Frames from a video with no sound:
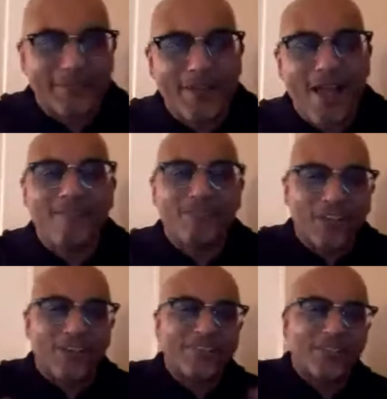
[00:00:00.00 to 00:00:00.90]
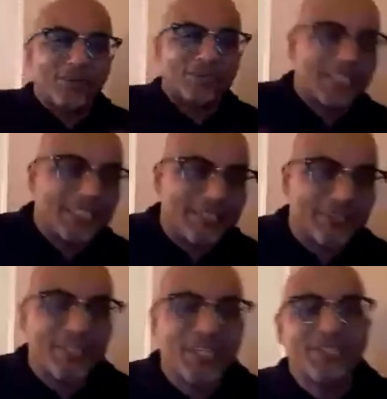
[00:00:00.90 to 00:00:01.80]
I've learned those
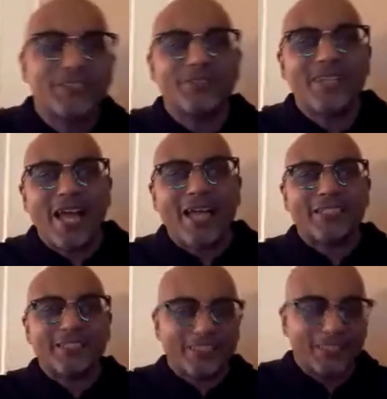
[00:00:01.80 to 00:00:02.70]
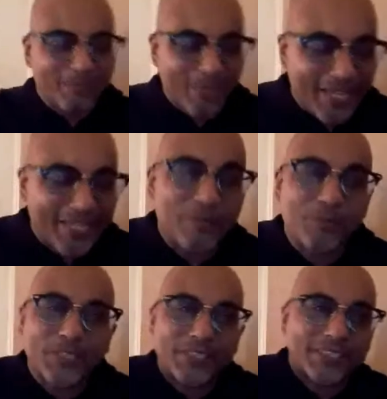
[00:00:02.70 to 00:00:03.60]
skills, so now I can sit back and look
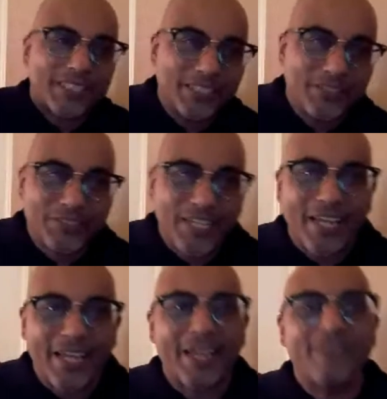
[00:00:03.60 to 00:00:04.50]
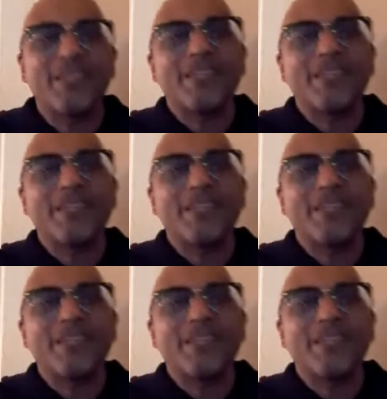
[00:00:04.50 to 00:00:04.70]
at the skills I had.